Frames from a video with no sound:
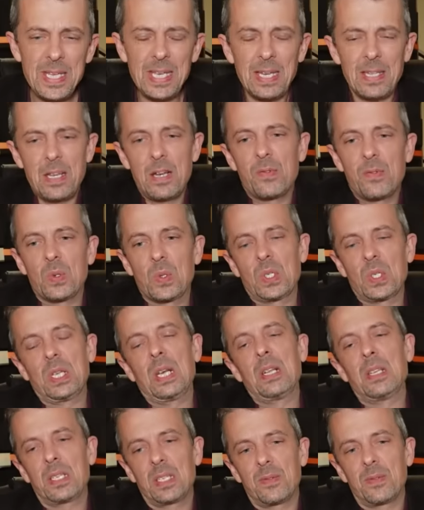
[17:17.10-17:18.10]
But you get the overall
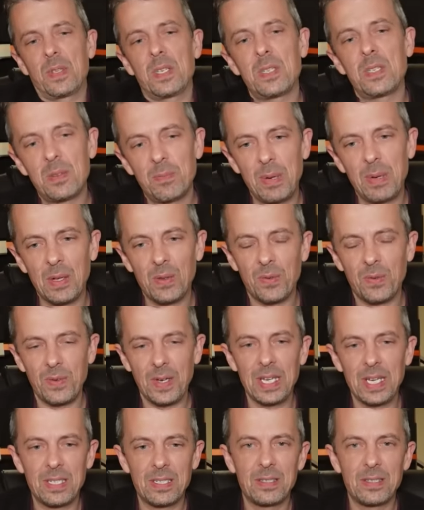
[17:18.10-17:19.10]
sense of this
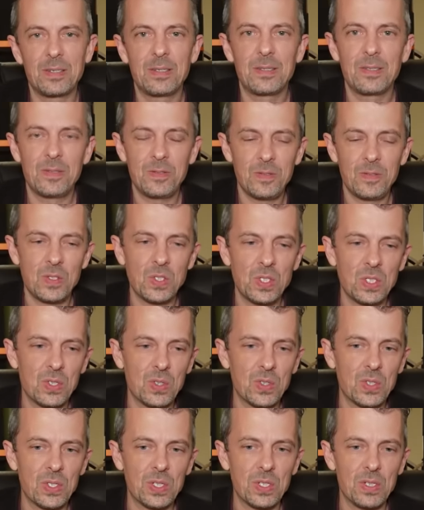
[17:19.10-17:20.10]
belt-fed
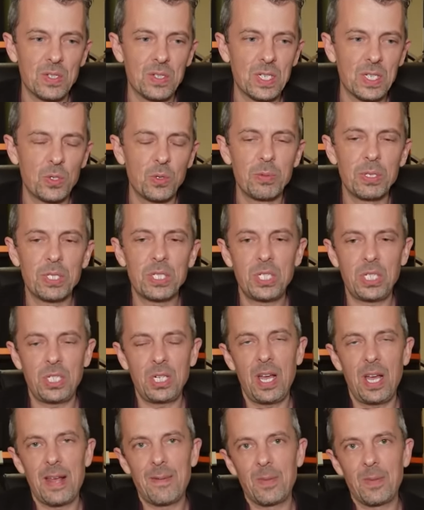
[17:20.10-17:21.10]
nonsense. It's almost a
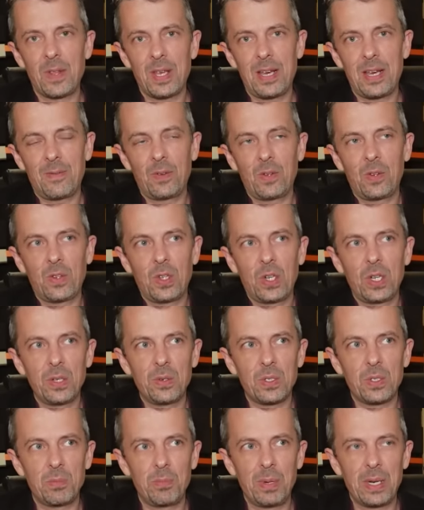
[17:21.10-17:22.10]
shame that they haven't got the
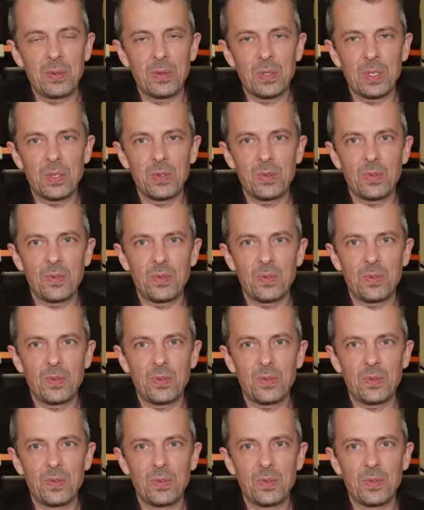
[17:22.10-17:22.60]
loose belt